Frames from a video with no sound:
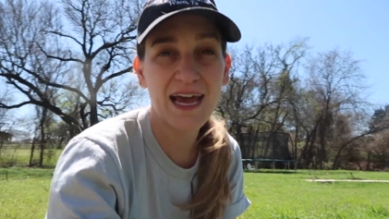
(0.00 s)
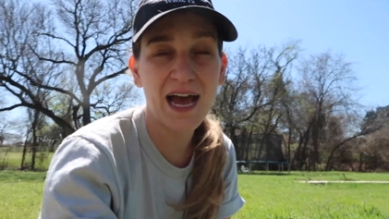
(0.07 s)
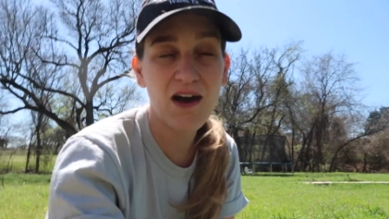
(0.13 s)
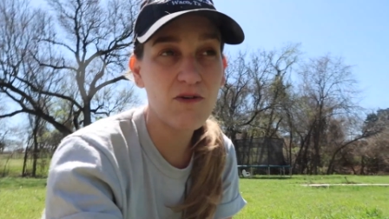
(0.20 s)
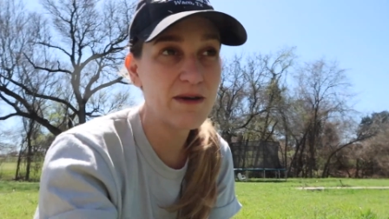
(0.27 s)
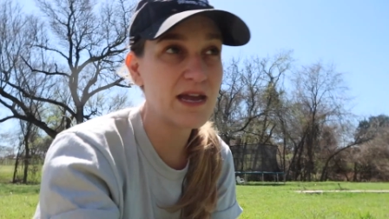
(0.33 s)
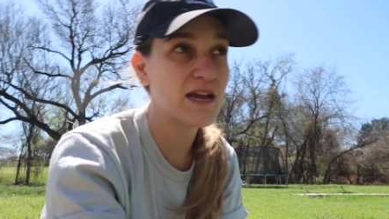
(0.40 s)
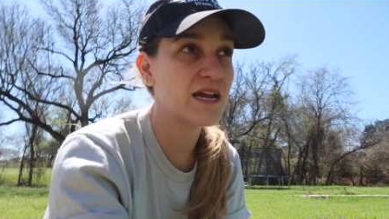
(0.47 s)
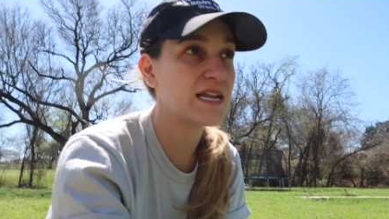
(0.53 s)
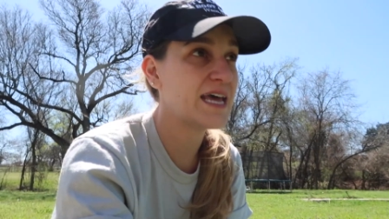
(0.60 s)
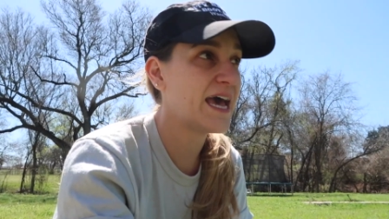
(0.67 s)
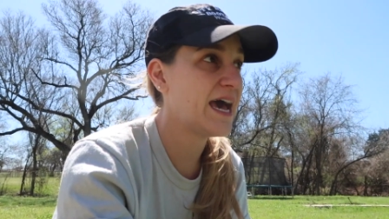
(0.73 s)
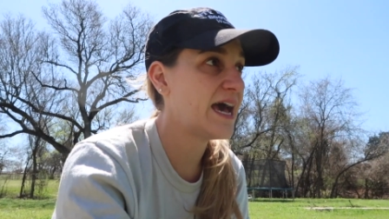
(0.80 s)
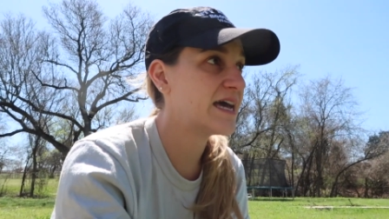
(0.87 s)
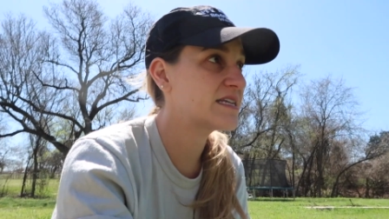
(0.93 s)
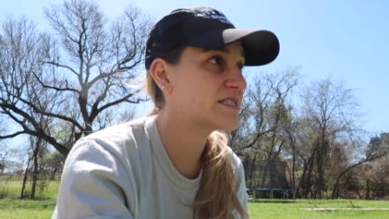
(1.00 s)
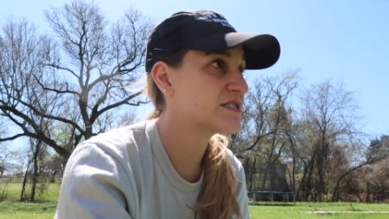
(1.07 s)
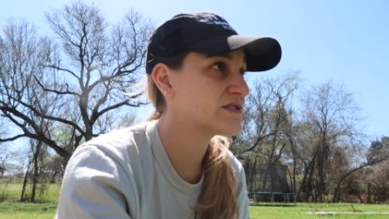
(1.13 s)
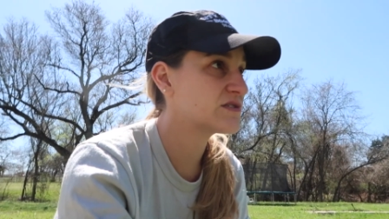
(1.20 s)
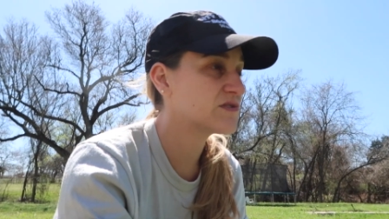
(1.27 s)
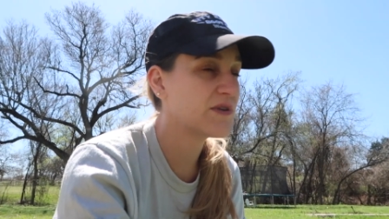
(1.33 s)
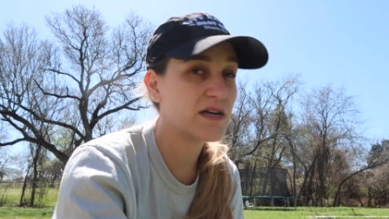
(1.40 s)
now we are gonna head
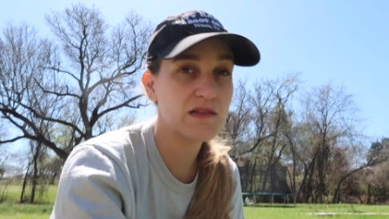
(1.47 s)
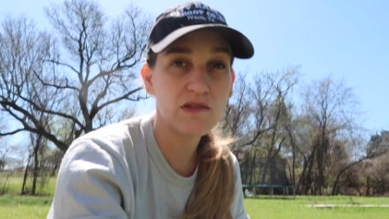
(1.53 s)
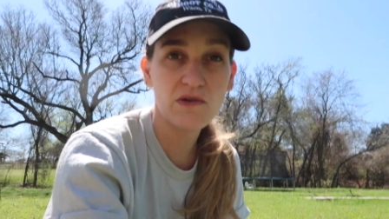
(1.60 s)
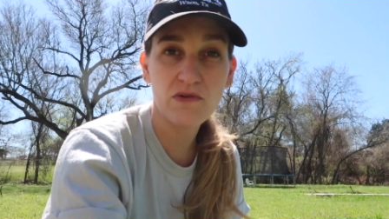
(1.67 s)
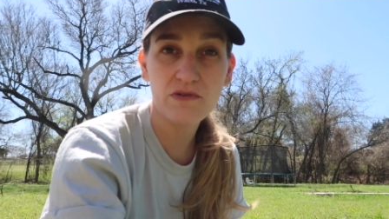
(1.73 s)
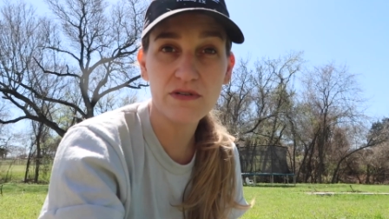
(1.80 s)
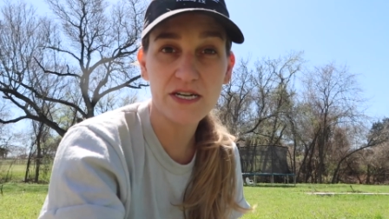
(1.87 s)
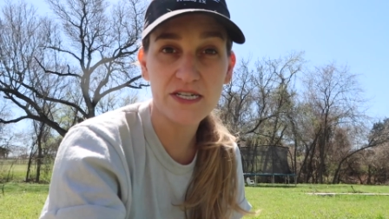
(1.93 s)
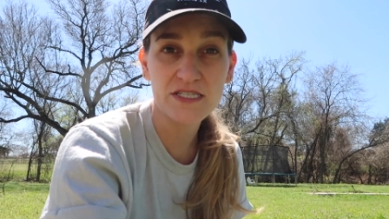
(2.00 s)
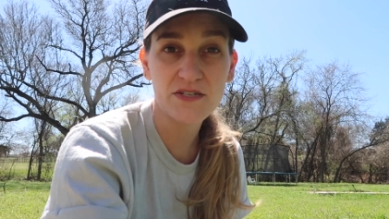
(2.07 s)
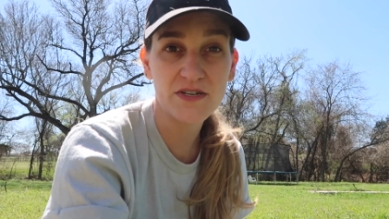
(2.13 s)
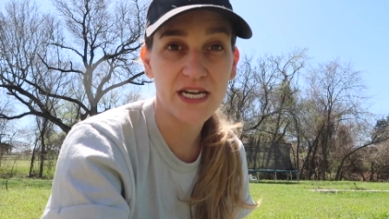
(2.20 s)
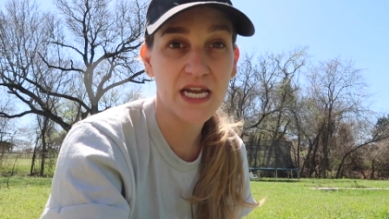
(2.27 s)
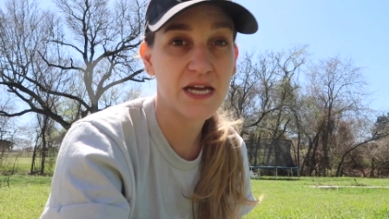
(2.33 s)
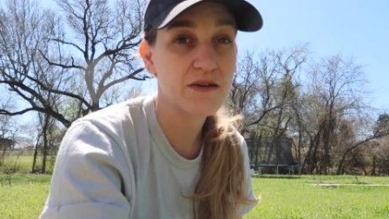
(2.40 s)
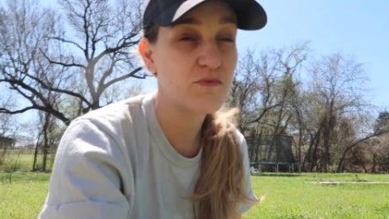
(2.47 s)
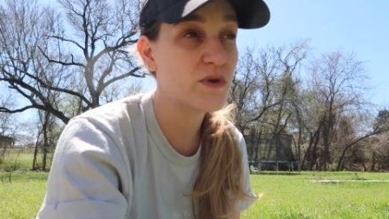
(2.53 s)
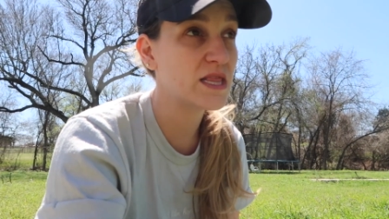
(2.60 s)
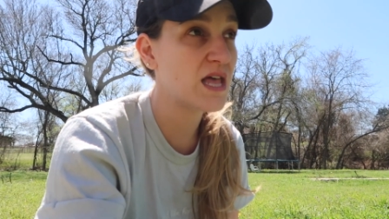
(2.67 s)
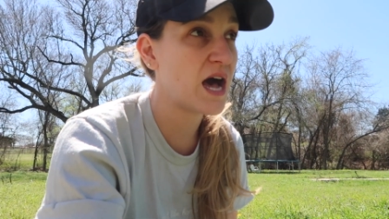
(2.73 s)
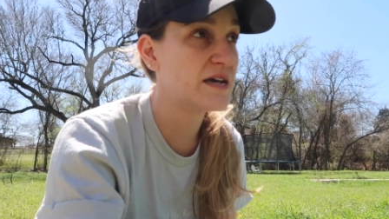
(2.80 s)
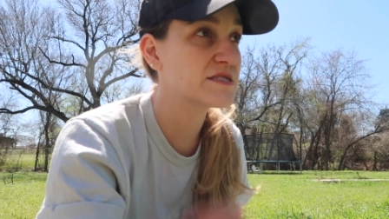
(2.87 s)
to a local nursery.
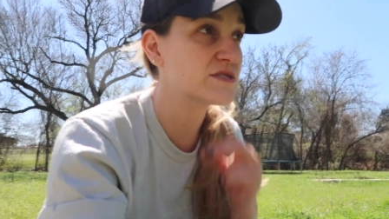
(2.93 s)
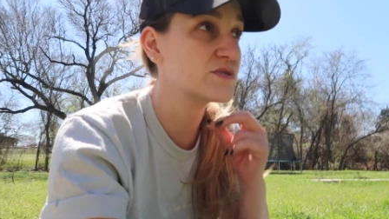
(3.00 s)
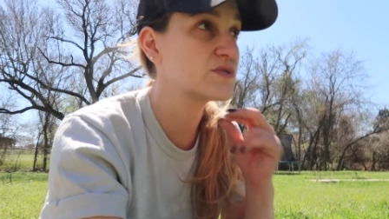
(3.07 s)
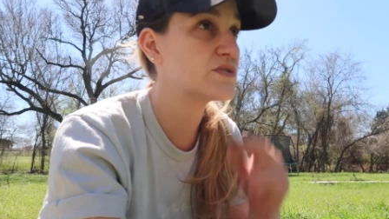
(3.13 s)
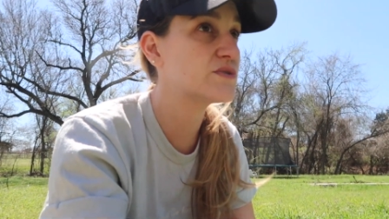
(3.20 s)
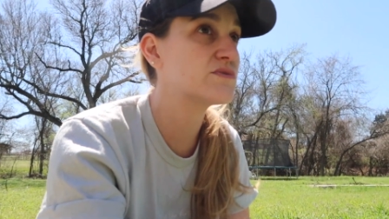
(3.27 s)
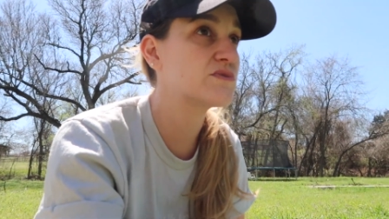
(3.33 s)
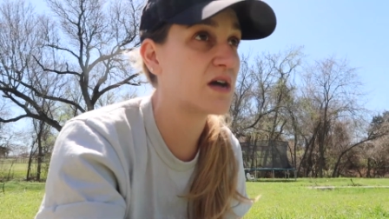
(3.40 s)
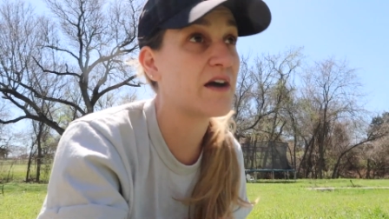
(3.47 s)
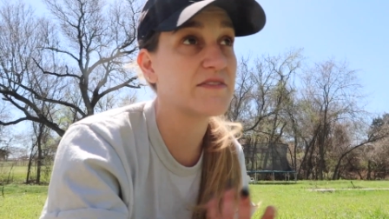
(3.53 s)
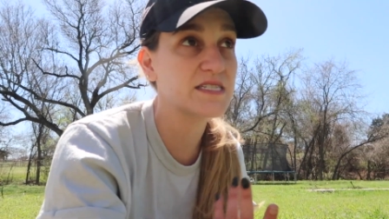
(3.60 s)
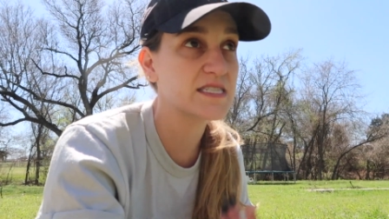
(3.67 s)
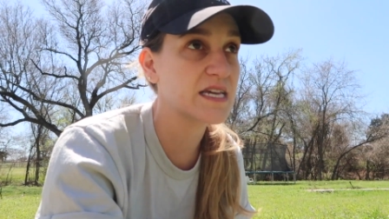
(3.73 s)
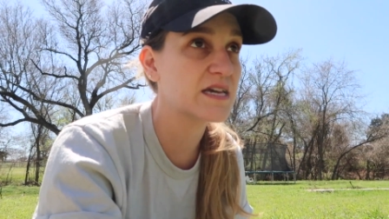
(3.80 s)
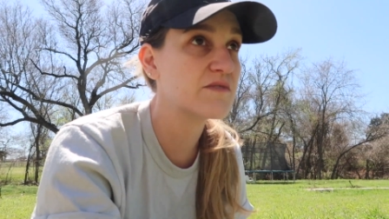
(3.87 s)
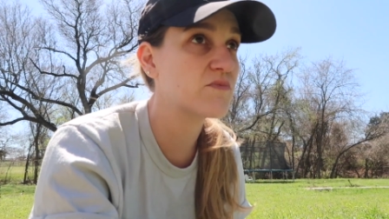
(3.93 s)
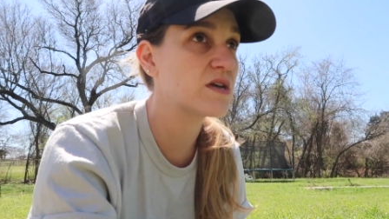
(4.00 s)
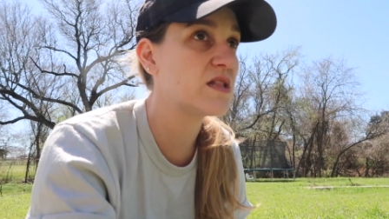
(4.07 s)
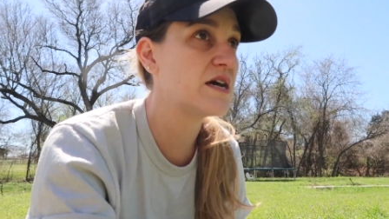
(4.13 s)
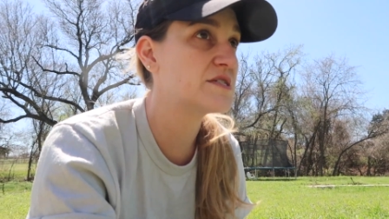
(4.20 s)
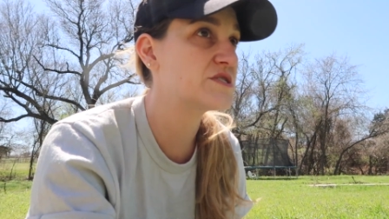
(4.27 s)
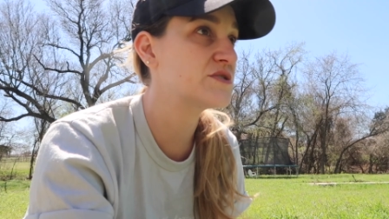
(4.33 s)
We lost two, obviously,
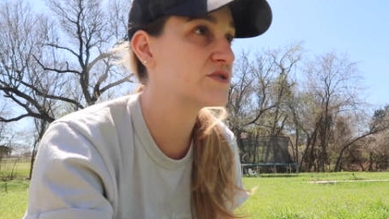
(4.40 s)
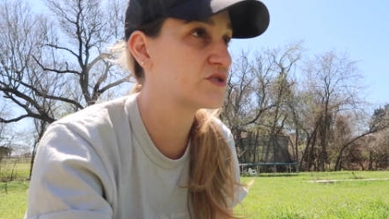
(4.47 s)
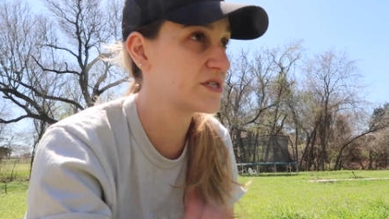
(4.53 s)
we lost two